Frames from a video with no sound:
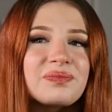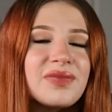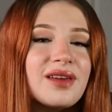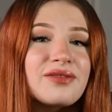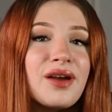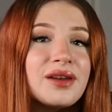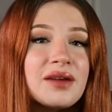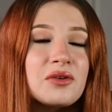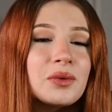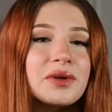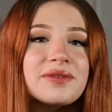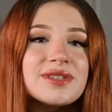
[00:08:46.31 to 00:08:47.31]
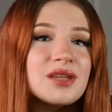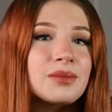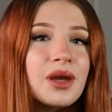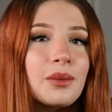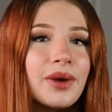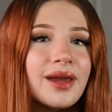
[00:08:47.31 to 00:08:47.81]
if I never would have seen
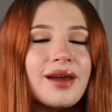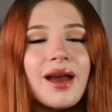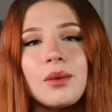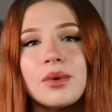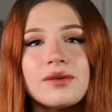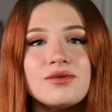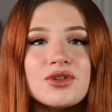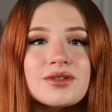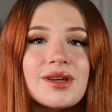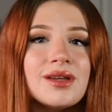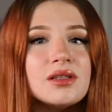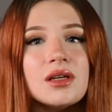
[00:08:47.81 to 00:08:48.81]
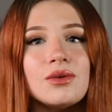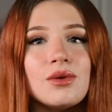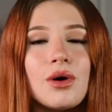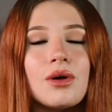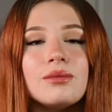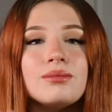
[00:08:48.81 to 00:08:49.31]
my weight, I would have just continued
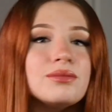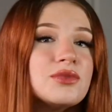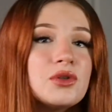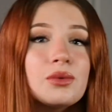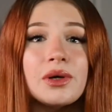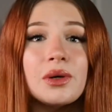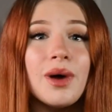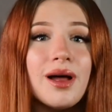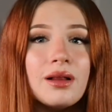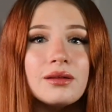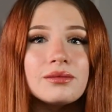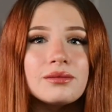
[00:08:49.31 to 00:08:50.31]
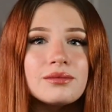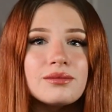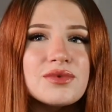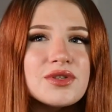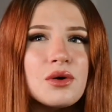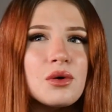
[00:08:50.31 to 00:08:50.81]
on doing well.
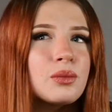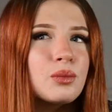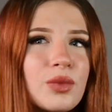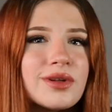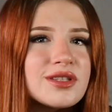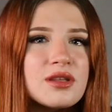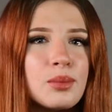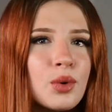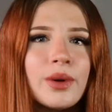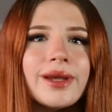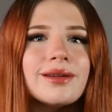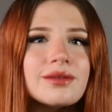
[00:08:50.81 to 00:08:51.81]
So what's the point?